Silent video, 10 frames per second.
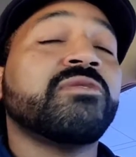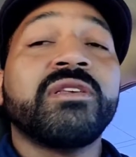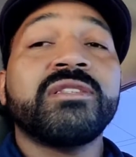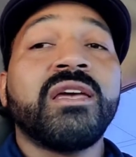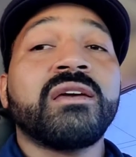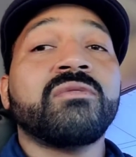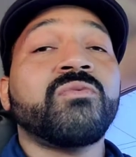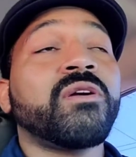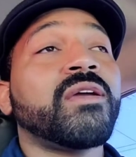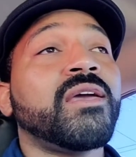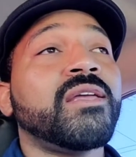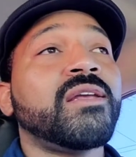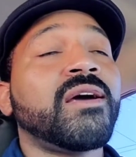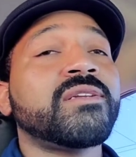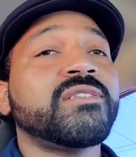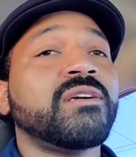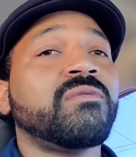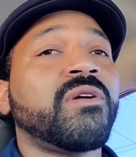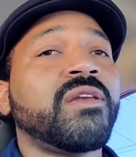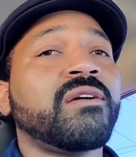So that's that. We're headed out of
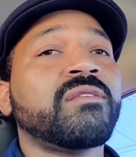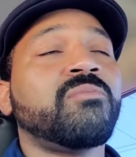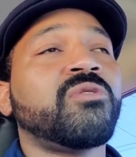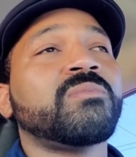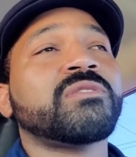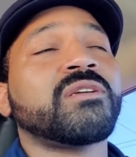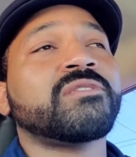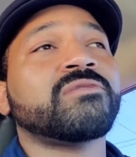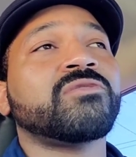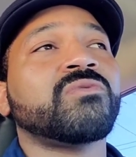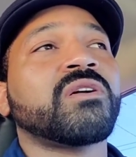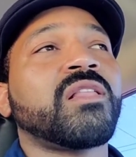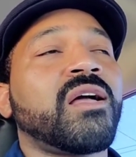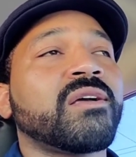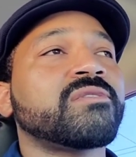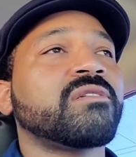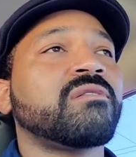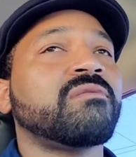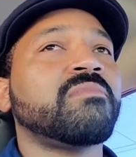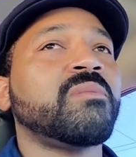town right now. The appointment's not till two o'clock,
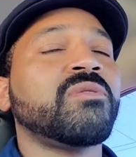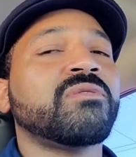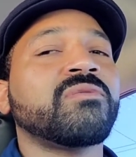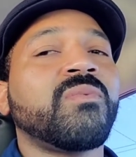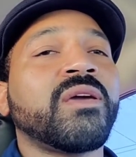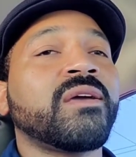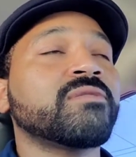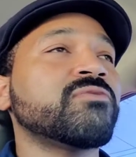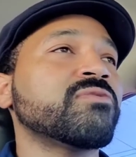so maybe on the way I'll